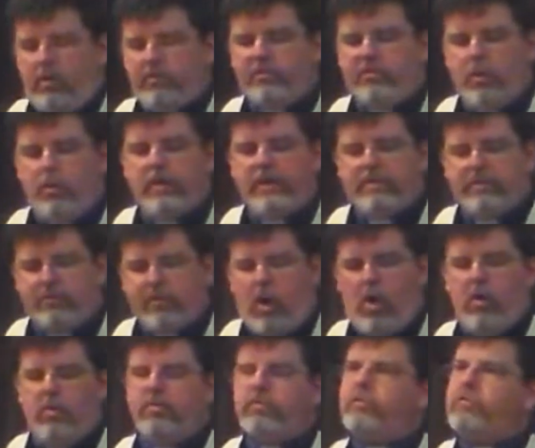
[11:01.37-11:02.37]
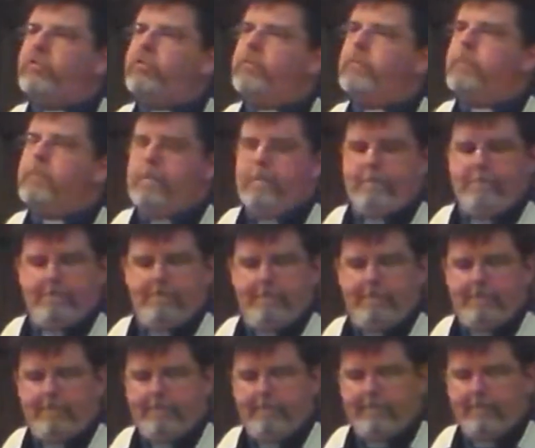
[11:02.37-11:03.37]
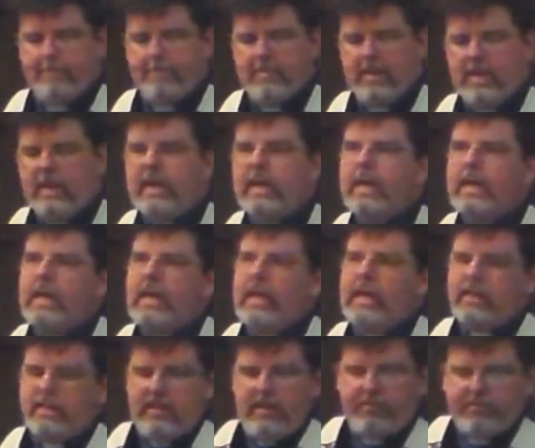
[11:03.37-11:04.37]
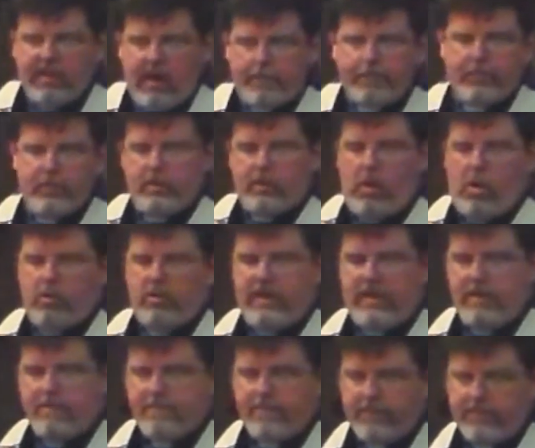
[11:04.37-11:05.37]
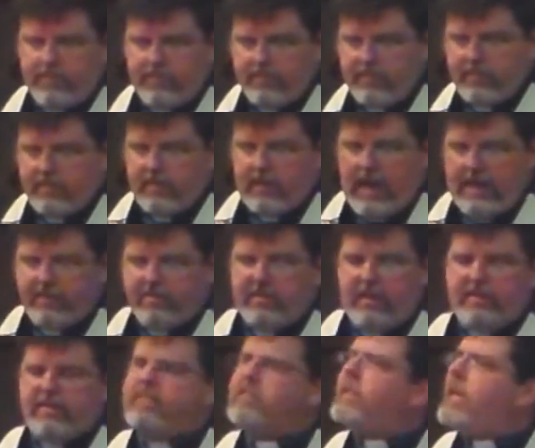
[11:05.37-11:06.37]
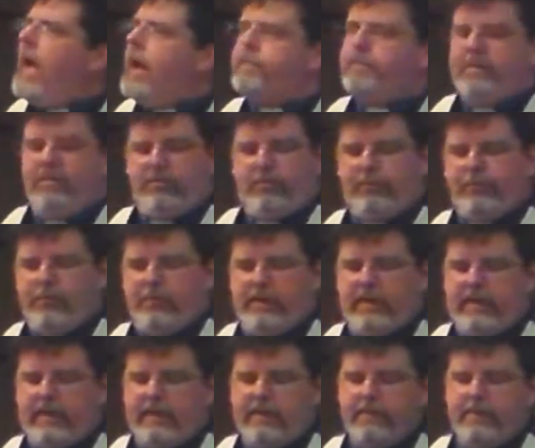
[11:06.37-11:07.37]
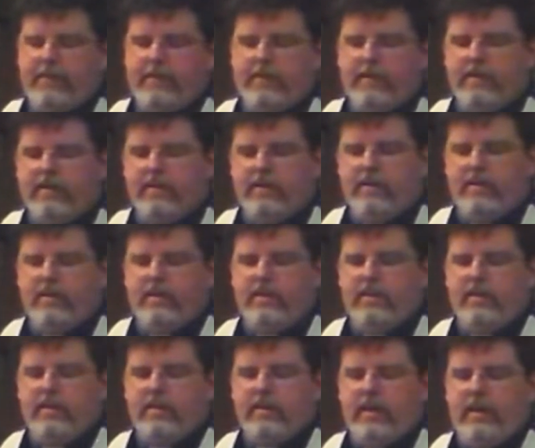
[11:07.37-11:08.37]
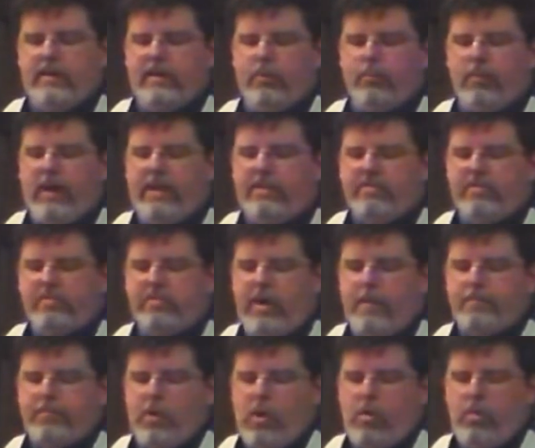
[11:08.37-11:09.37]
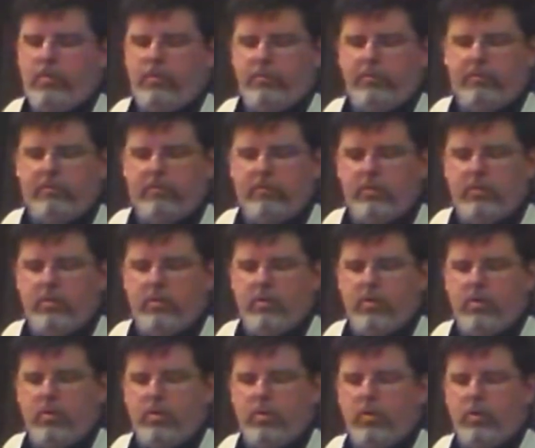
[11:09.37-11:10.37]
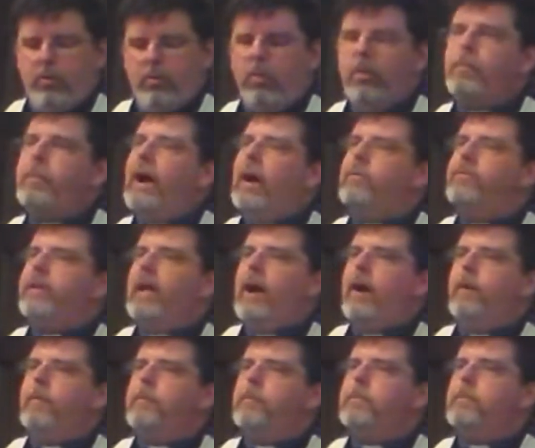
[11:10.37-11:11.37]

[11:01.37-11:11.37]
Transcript: also exalts. It lifts up the lowly and sets captives free. And it raises up those who were bowed down.